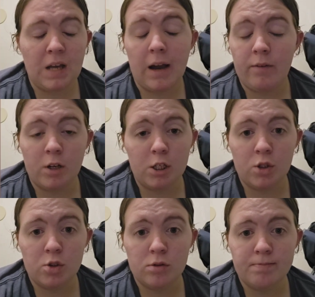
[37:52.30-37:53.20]
I've not
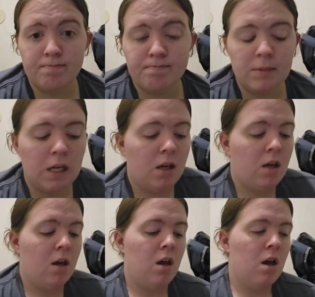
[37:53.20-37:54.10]
used them.
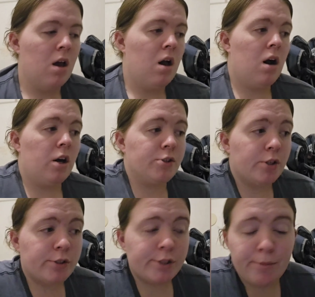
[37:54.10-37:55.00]

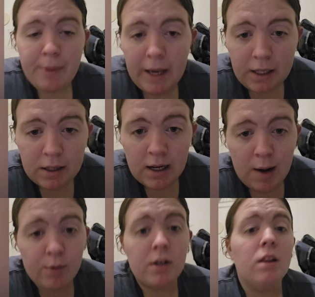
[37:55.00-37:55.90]
Also, some bait that I
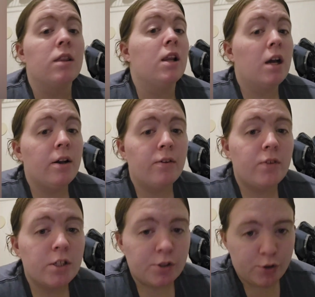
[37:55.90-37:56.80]
would love
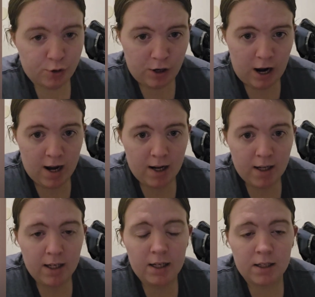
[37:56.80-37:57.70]
to try
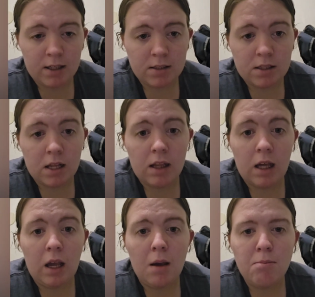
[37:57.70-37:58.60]
is
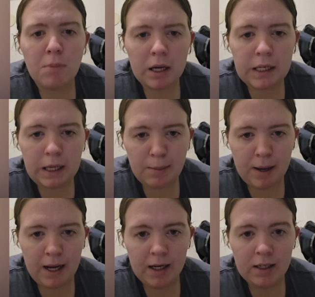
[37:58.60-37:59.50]
the monkey
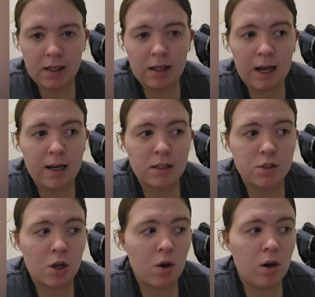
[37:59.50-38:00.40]
bait that is